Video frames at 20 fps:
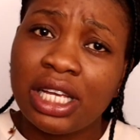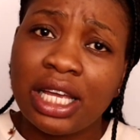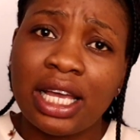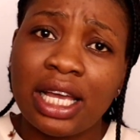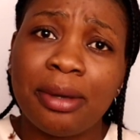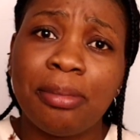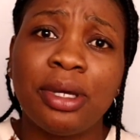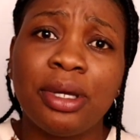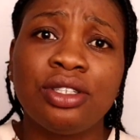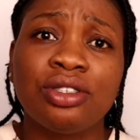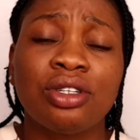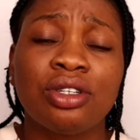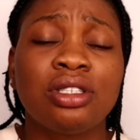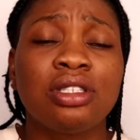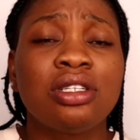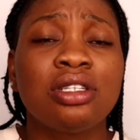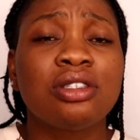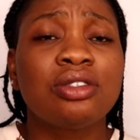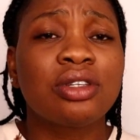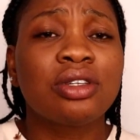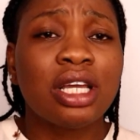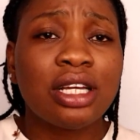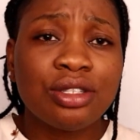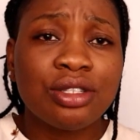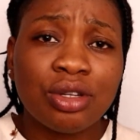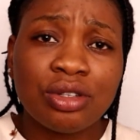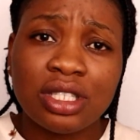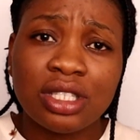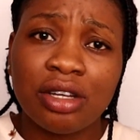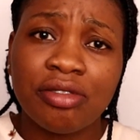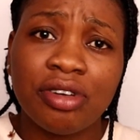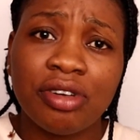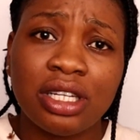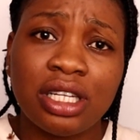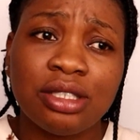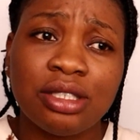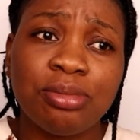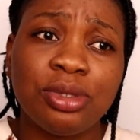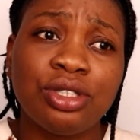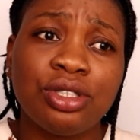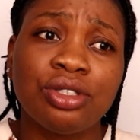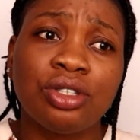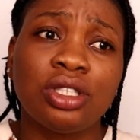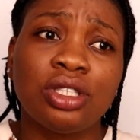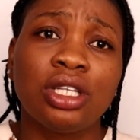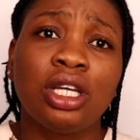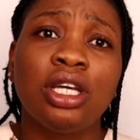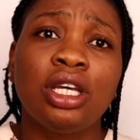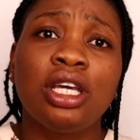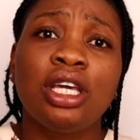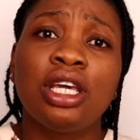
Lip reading: like I mentioned, is to get yourself an admission.